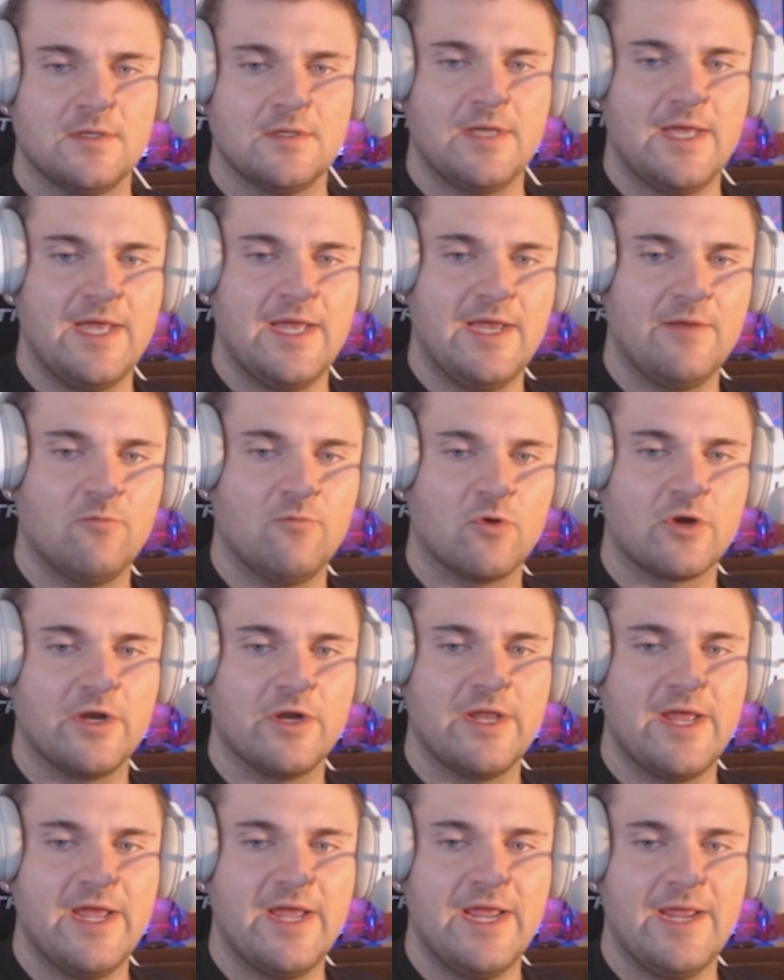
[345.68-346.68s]
and we're
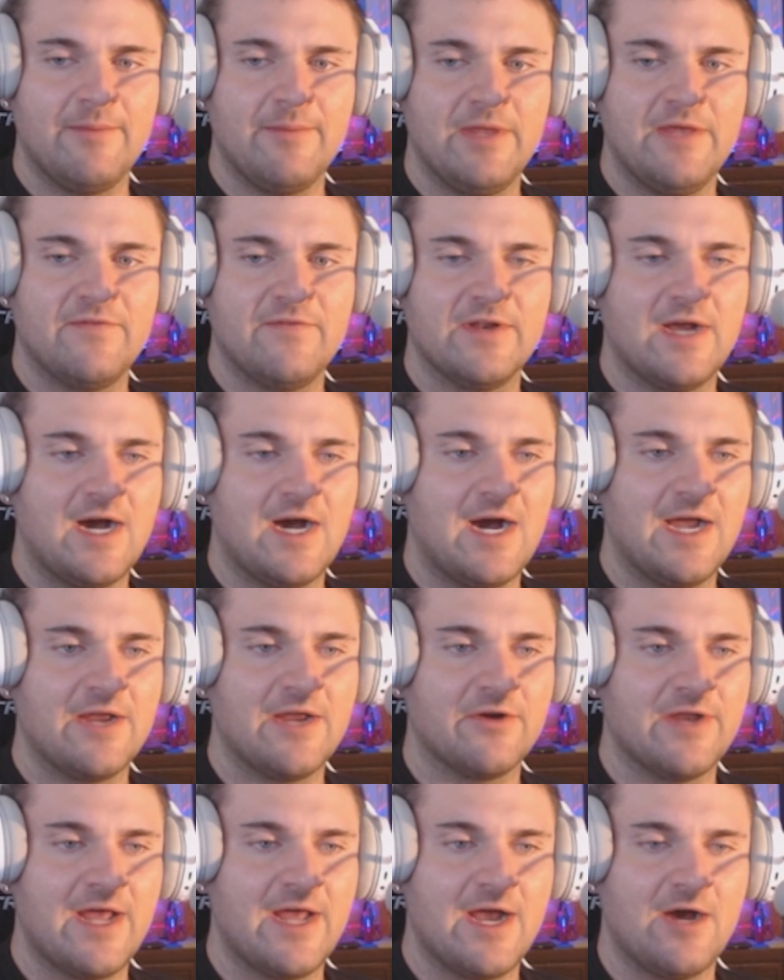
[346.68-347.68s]
going to aim even
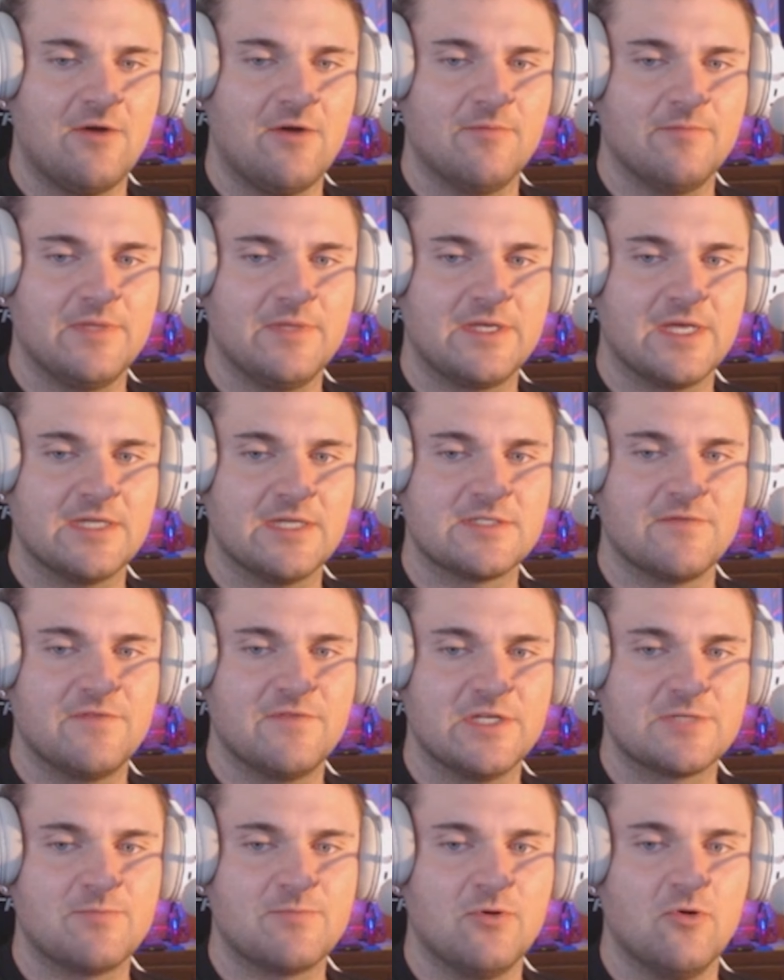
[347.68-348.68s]
higher now because of
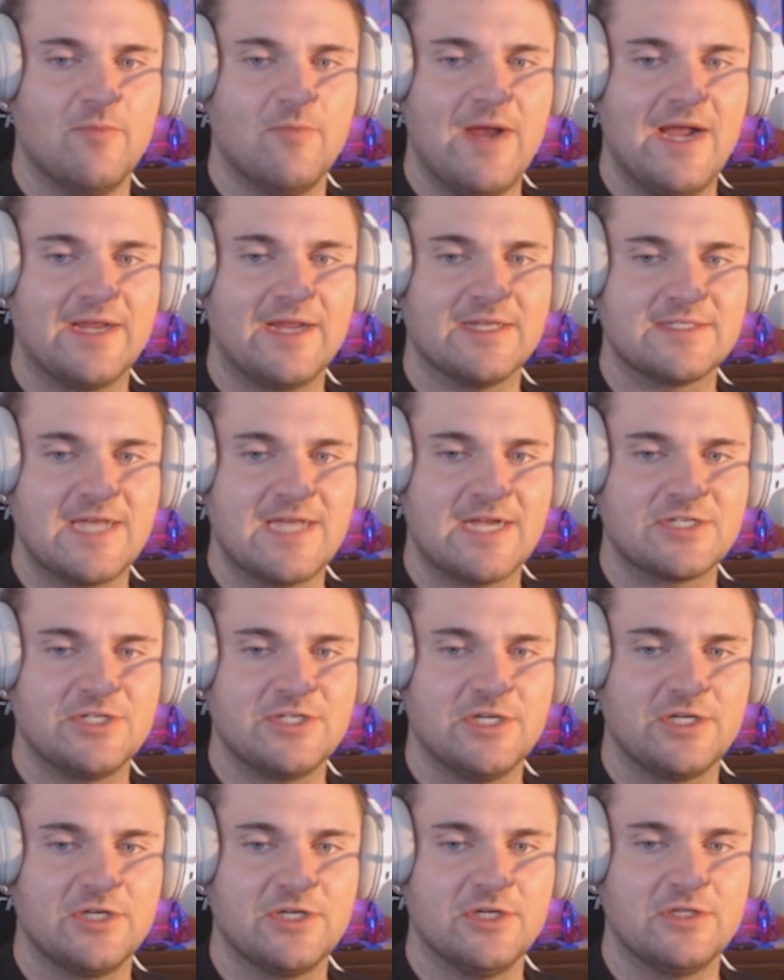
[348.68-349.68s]
this pullback. It's
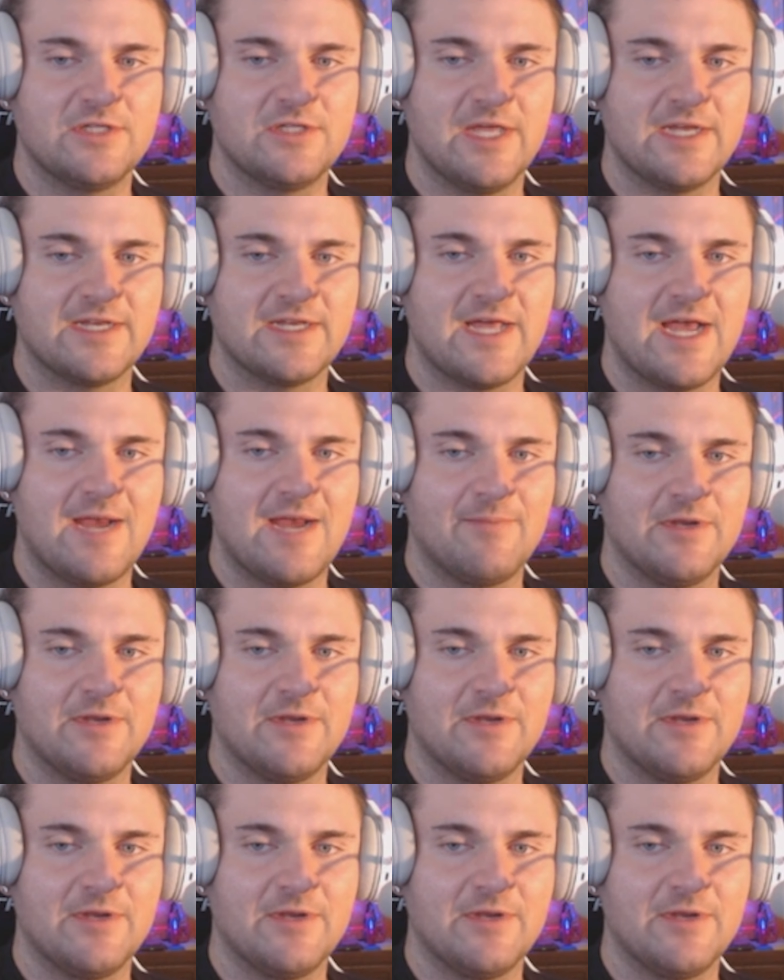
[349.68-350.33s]
actually a good thing to happen